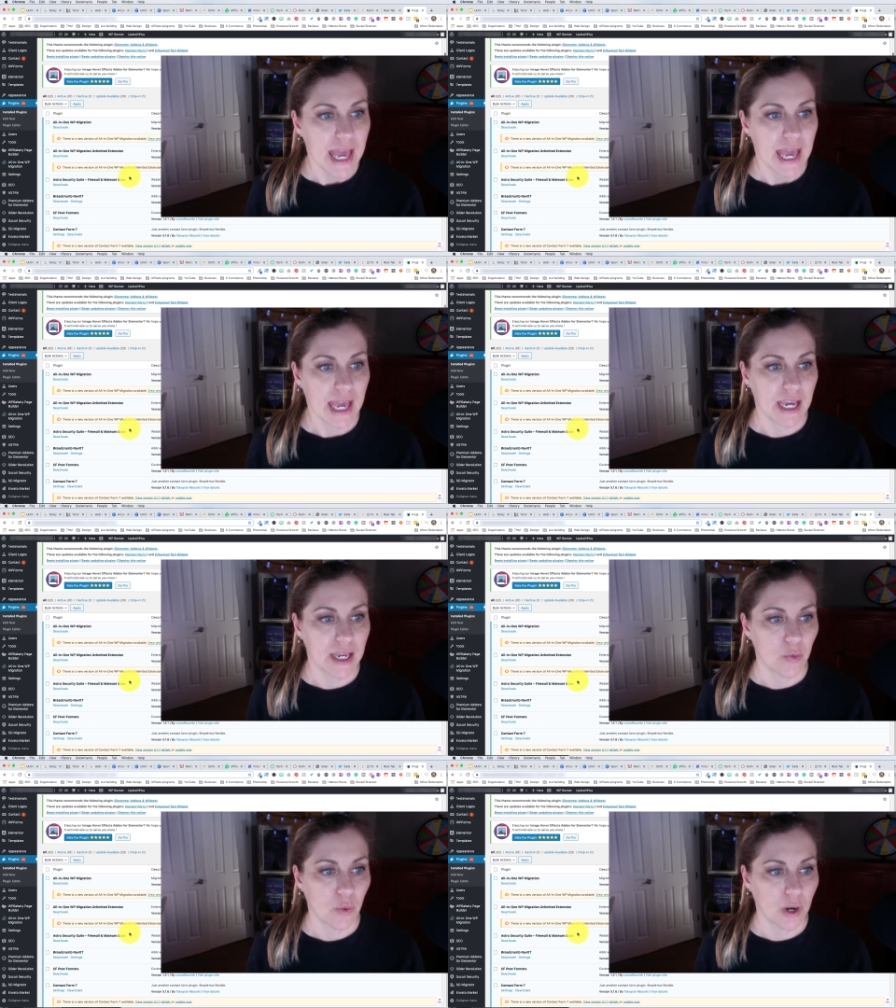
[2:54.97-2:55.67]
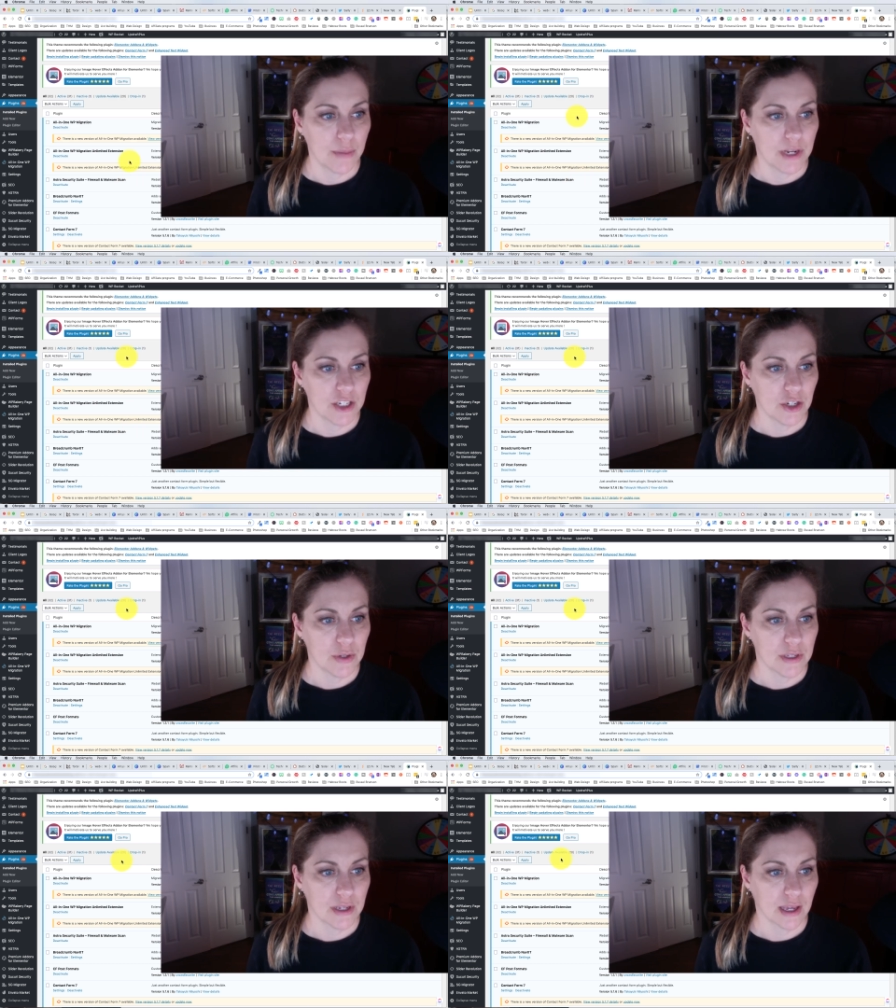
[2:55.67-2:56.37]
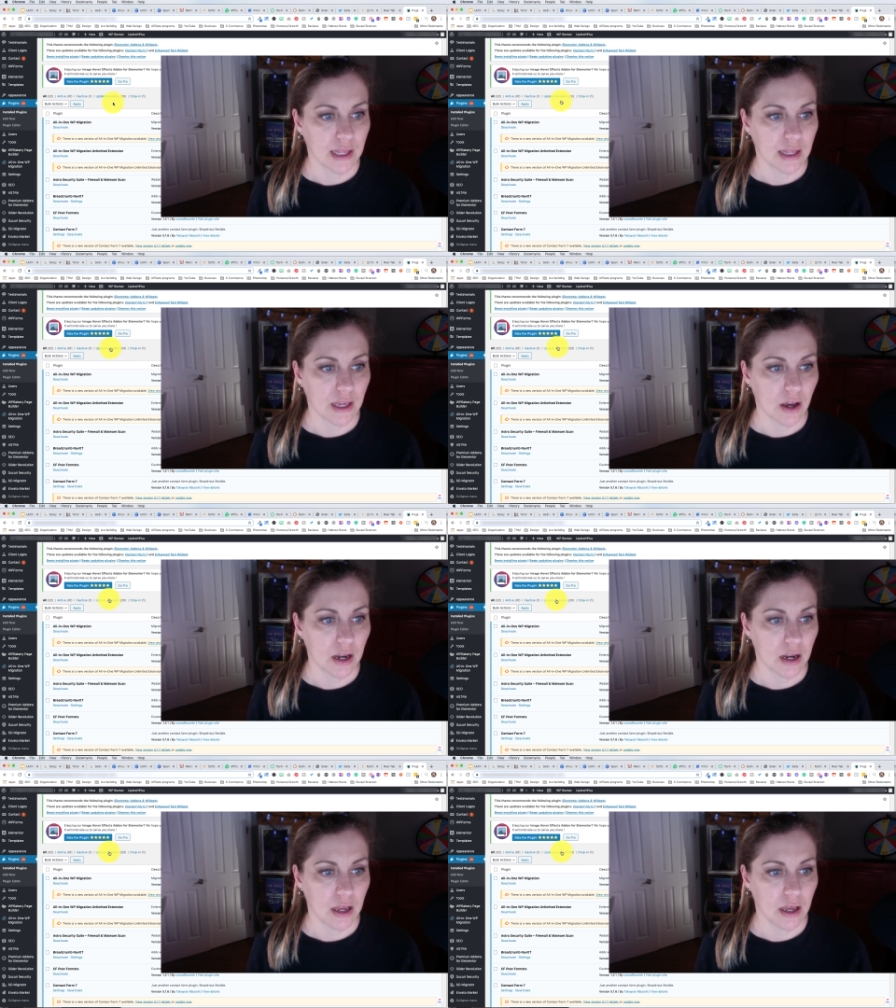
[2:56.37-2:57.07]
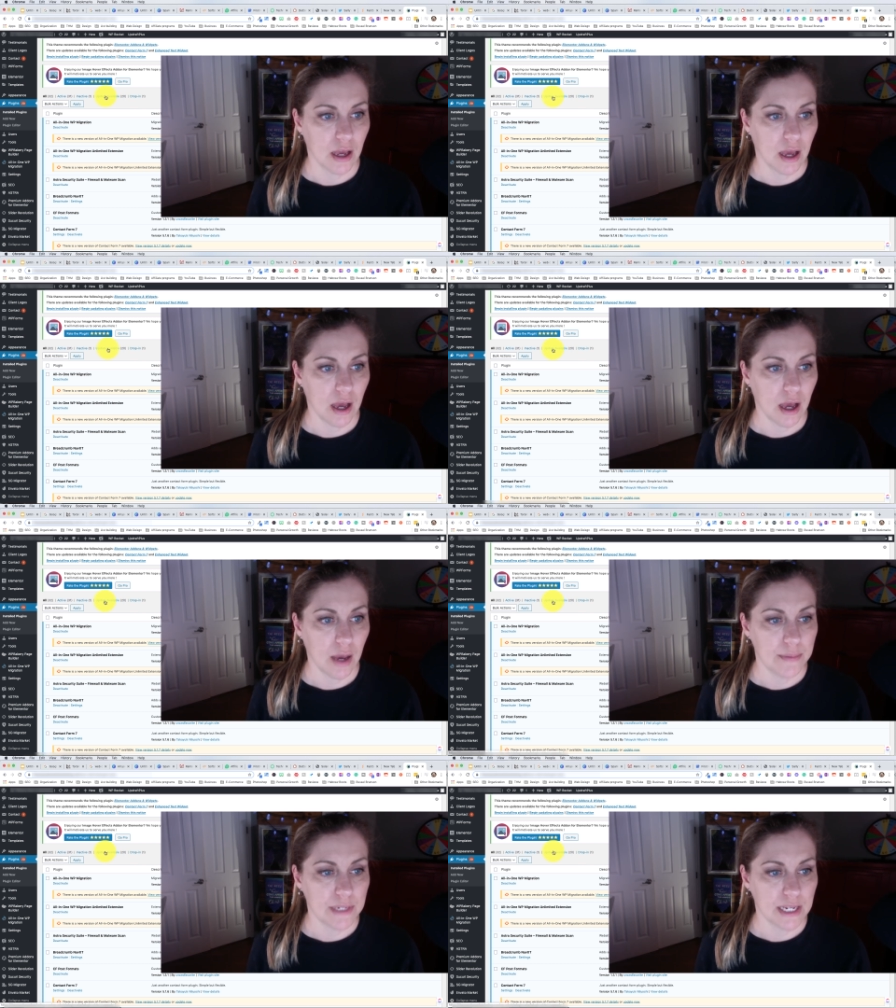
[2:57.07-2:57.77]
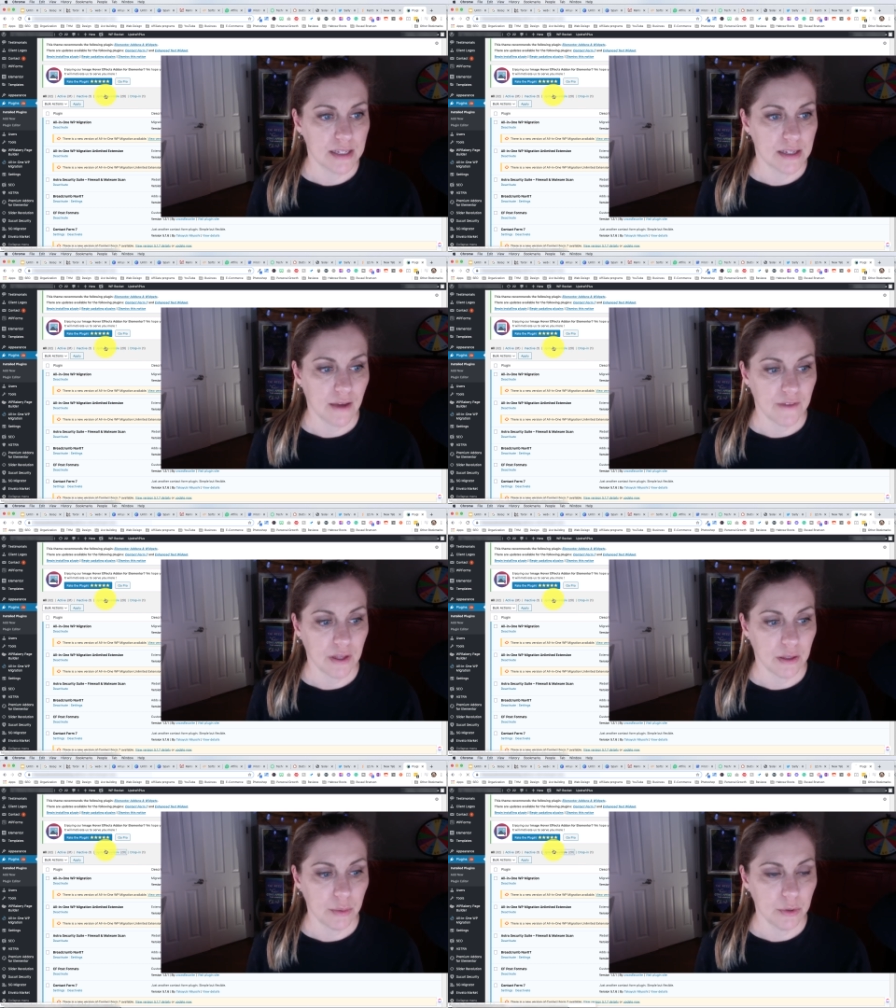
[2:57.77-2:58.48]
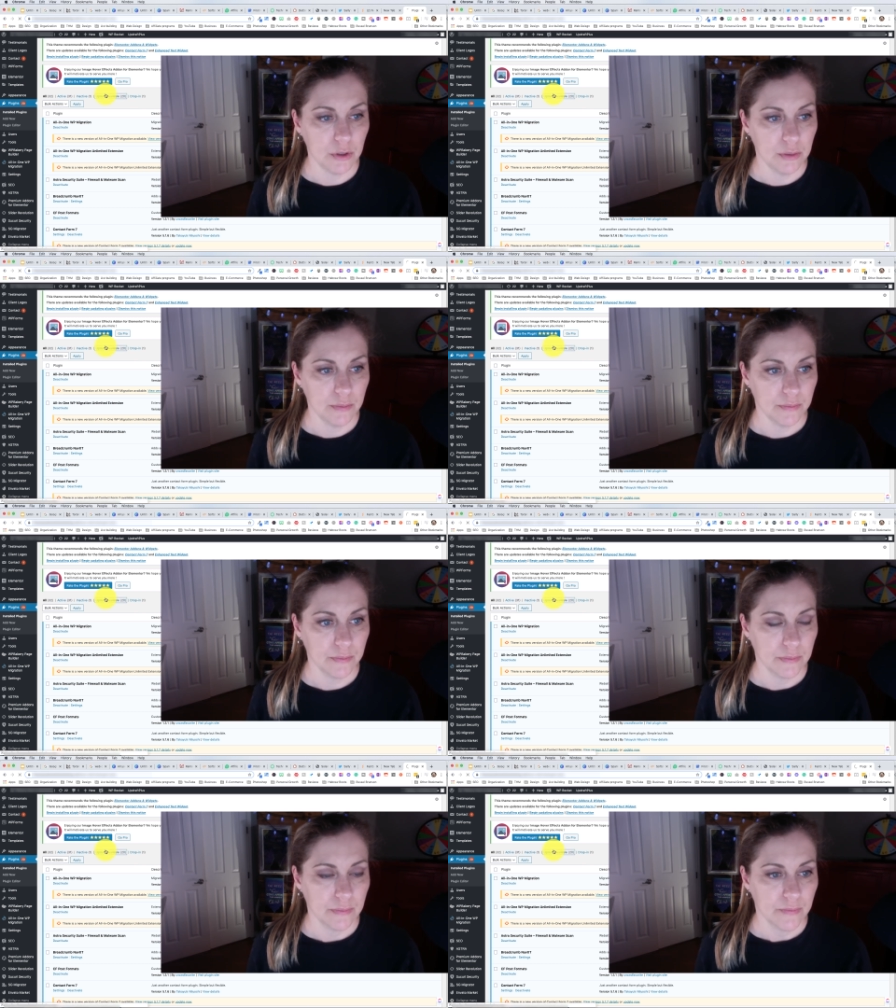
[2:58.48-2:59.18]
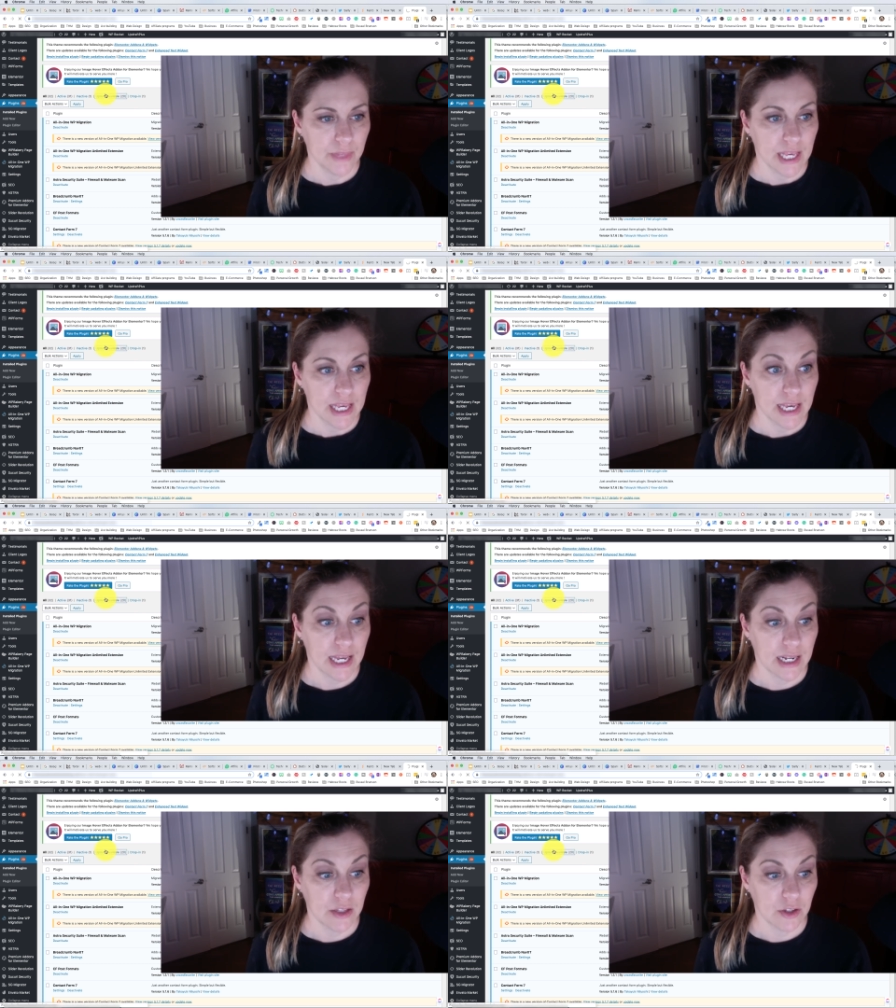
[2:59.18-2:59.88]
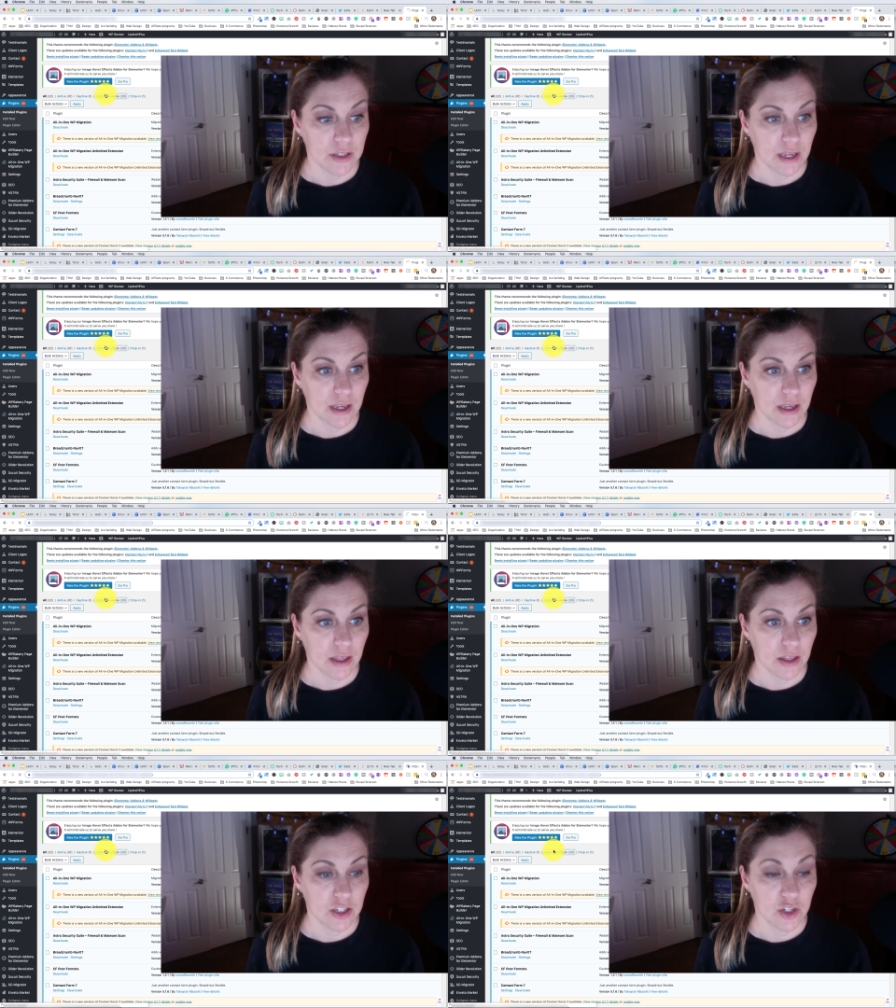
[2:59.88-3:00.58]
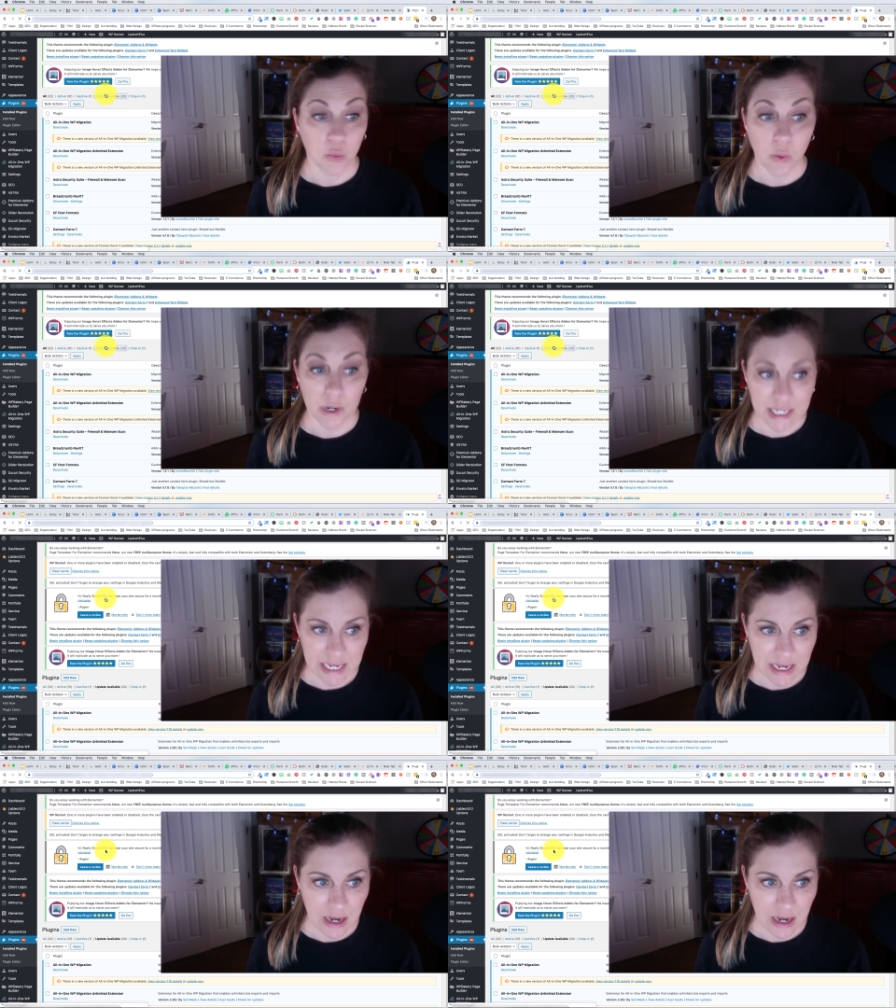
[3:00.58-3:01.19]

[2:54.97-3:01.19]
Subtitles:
and what I'm going to do is I click on updates available, and it looks like 20